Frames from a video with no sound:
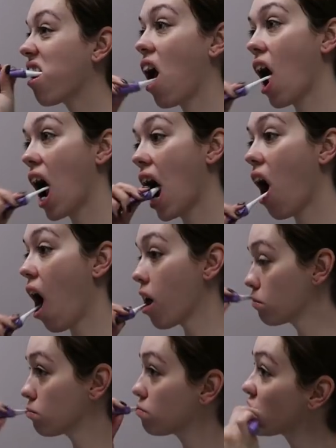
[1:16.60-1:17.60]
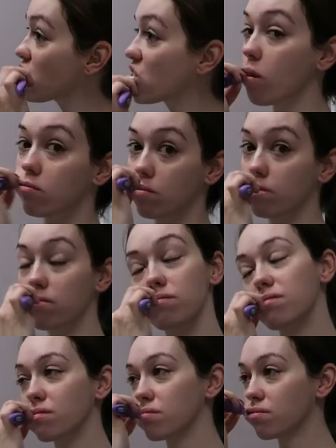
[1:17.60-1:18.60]
I know it seems weird to some
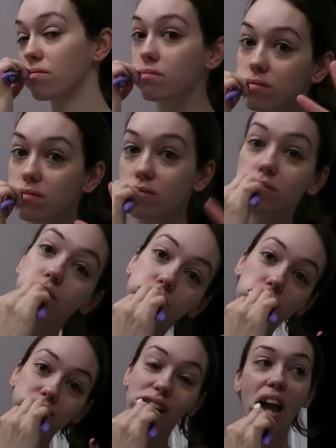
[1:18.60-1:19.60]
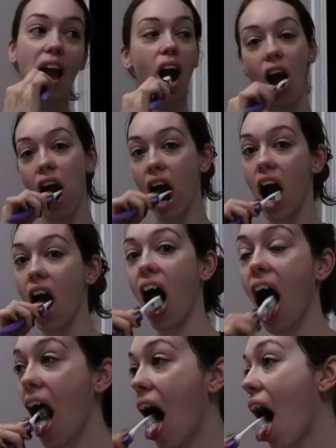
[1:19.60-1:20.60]
people to brush your teeth before you eat
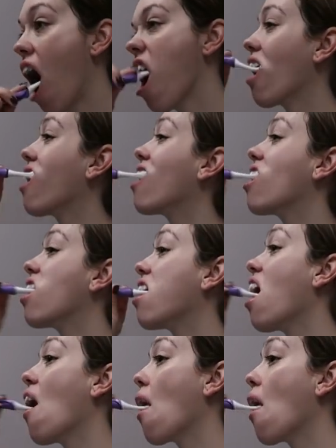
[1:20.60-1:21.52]
breakfast or drink coffee,